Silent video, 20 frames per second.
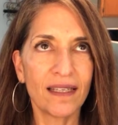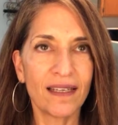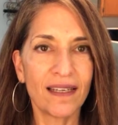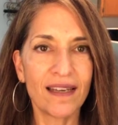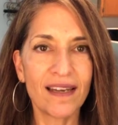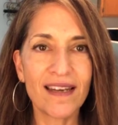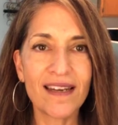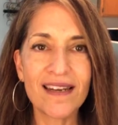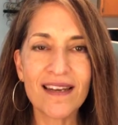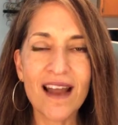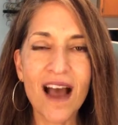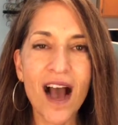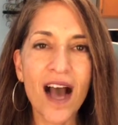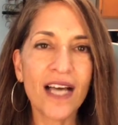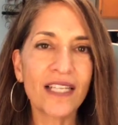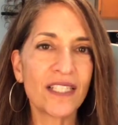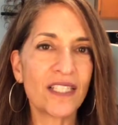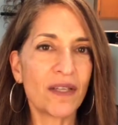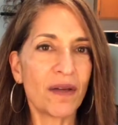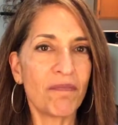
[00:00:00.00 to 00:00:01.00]

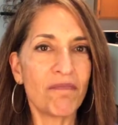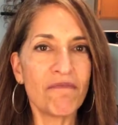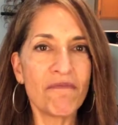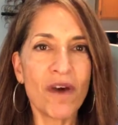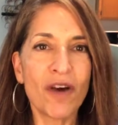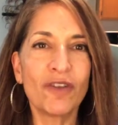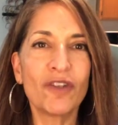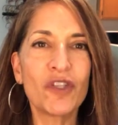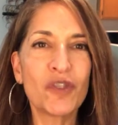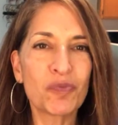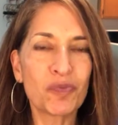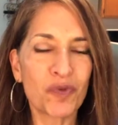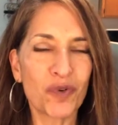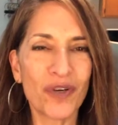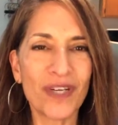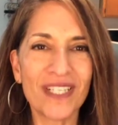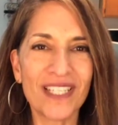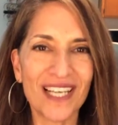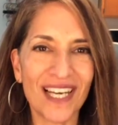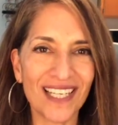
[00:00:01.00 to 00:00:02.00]
not most
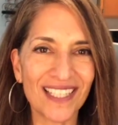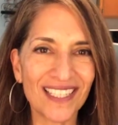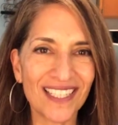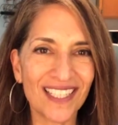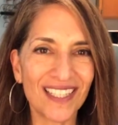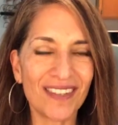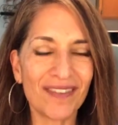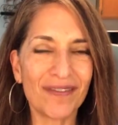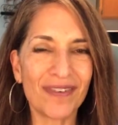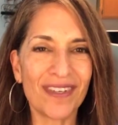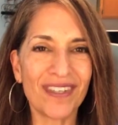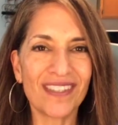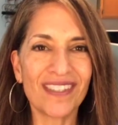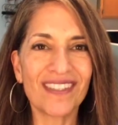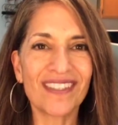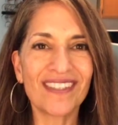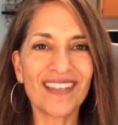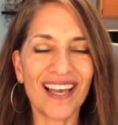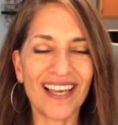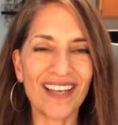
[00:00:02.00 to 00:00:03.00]
productive
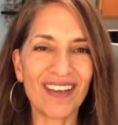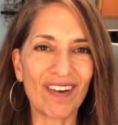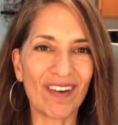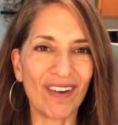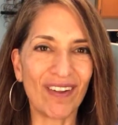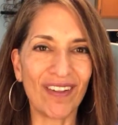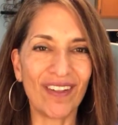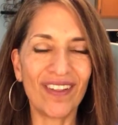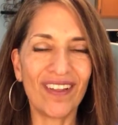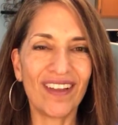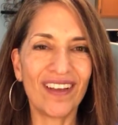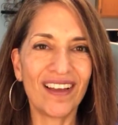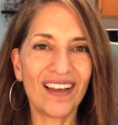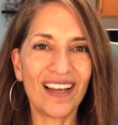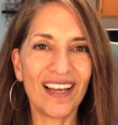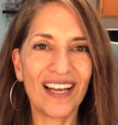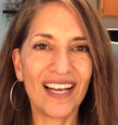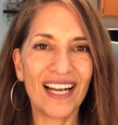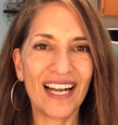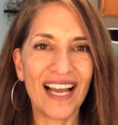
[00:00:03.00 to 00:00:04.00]
cycle
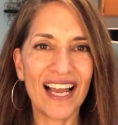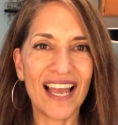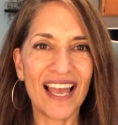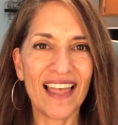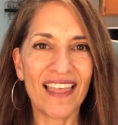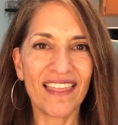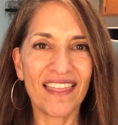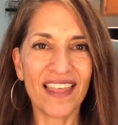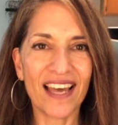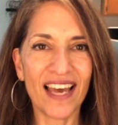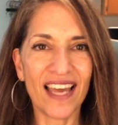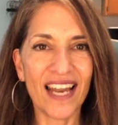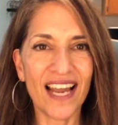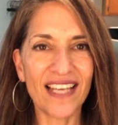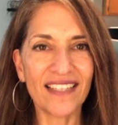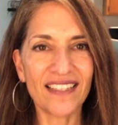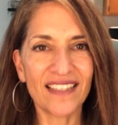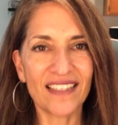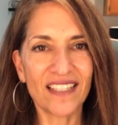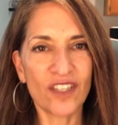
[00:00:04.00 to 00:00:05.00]
that
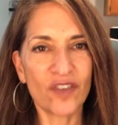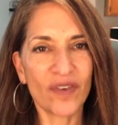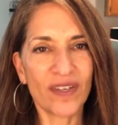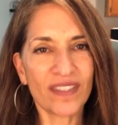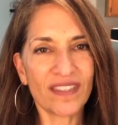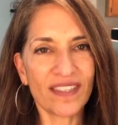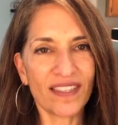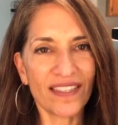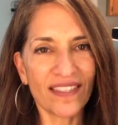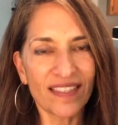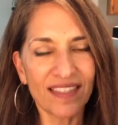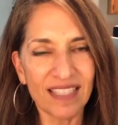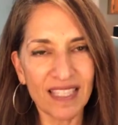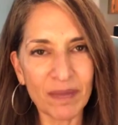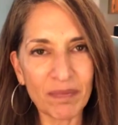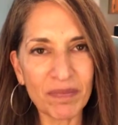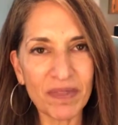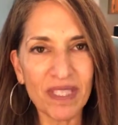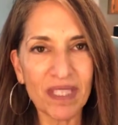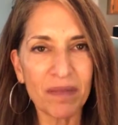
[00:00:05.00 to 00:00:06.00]
has us address the
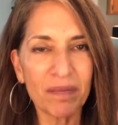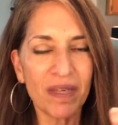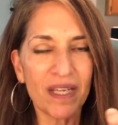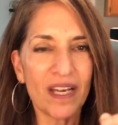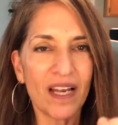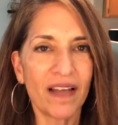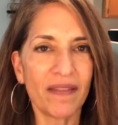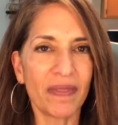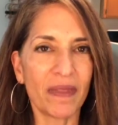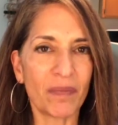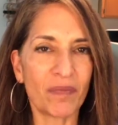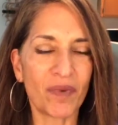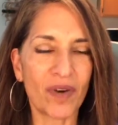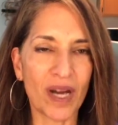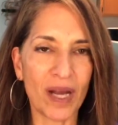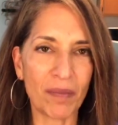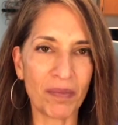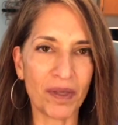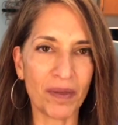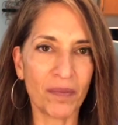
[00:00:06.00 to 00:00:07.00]
symptom and not the
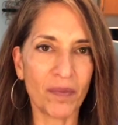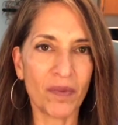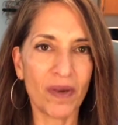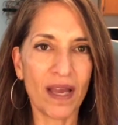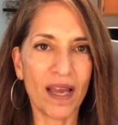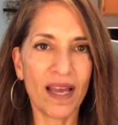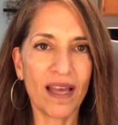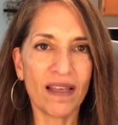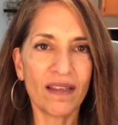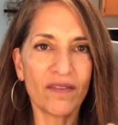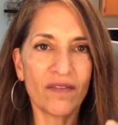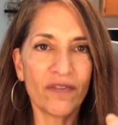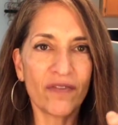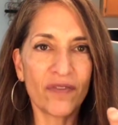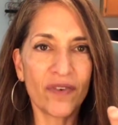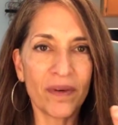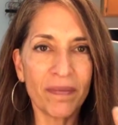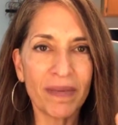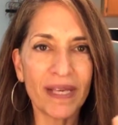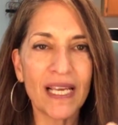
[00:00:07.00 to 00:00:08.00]
problem. And
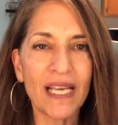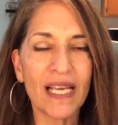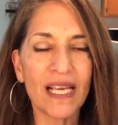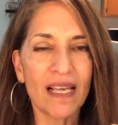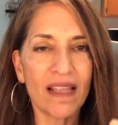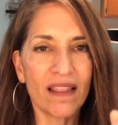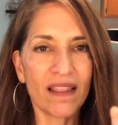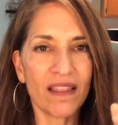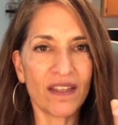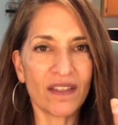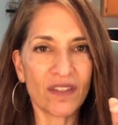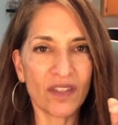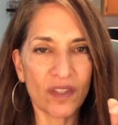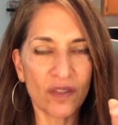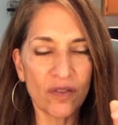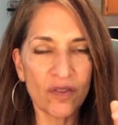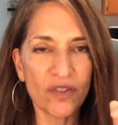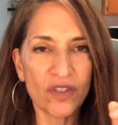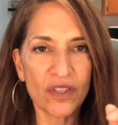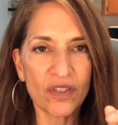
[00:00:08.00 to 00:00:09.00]
for me, the
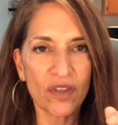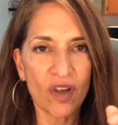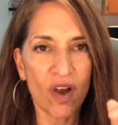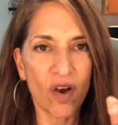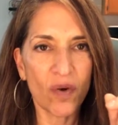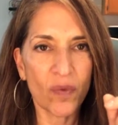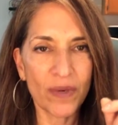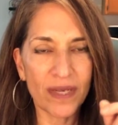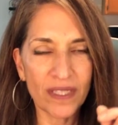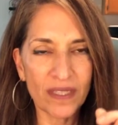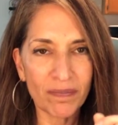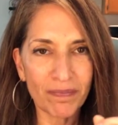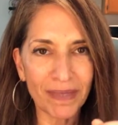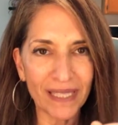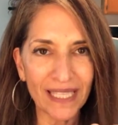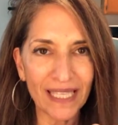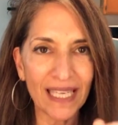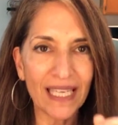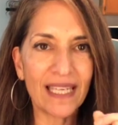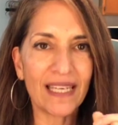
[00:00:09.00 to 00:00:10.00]
solutions always
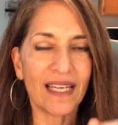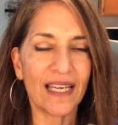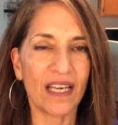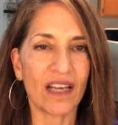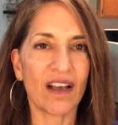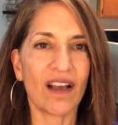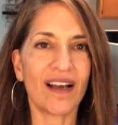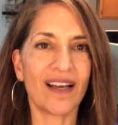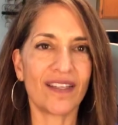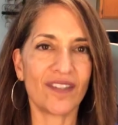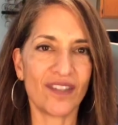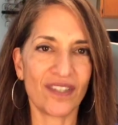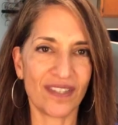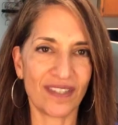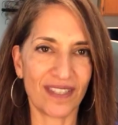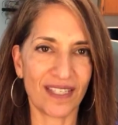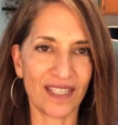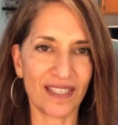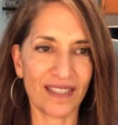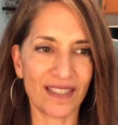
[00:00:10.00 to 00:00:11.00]
begin in
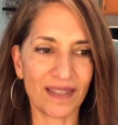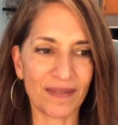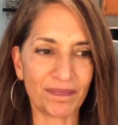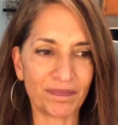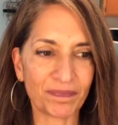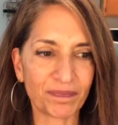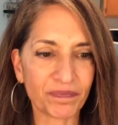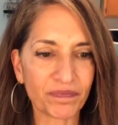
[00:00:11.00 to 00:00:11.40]
consciousness.